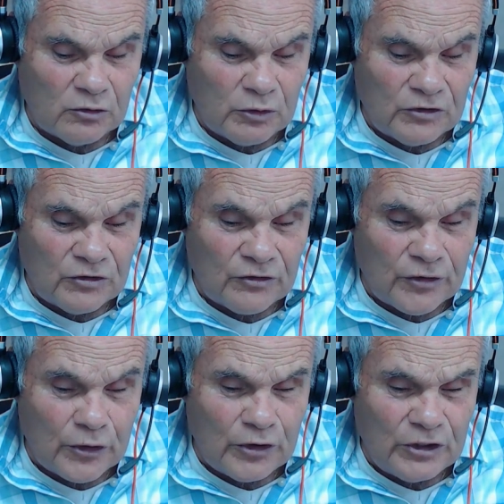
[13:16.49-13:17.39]
which is
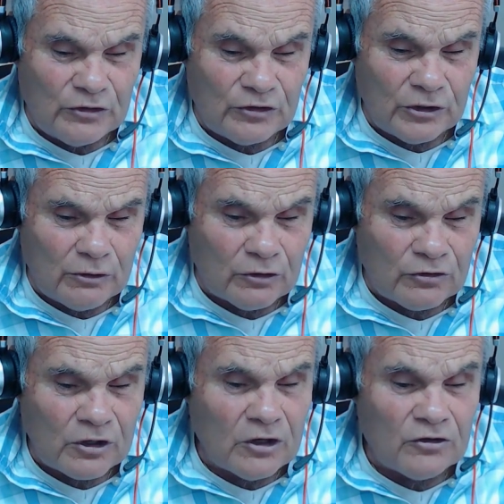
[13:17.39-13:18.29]
30
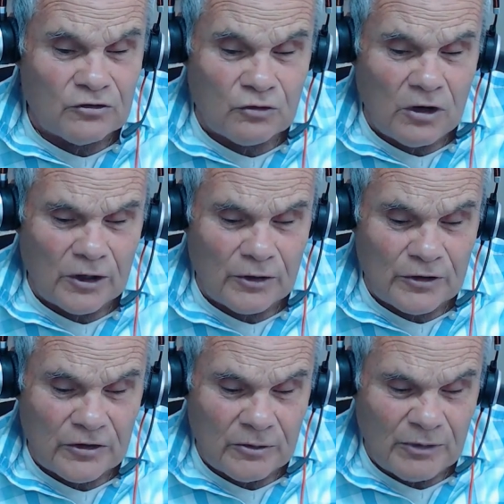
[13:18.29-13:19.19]
zeros stronger
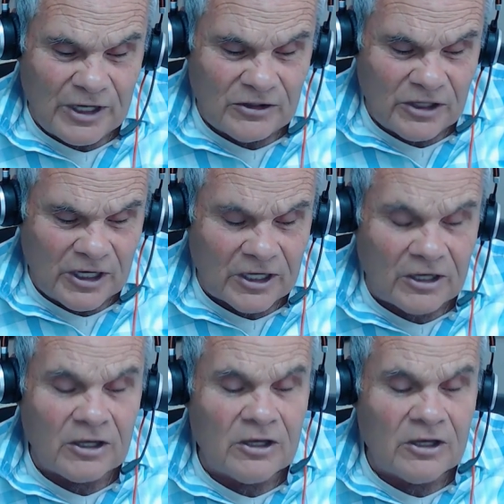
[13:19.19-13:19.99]
than the magnetic.